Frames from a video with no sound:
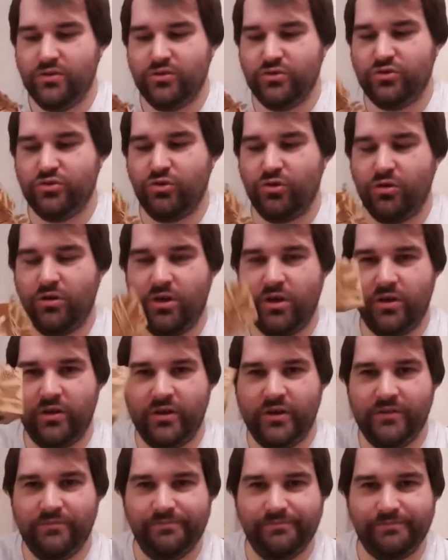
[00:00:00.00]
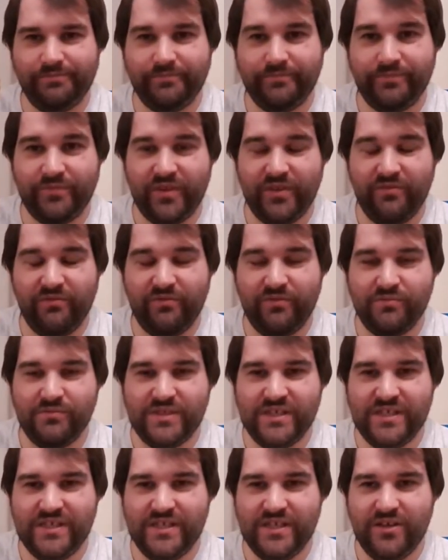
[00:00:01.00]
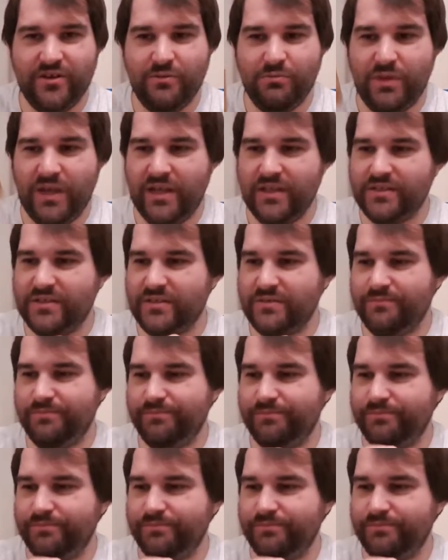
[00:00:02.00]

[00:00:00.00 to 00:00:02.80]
strong line from TT Combats.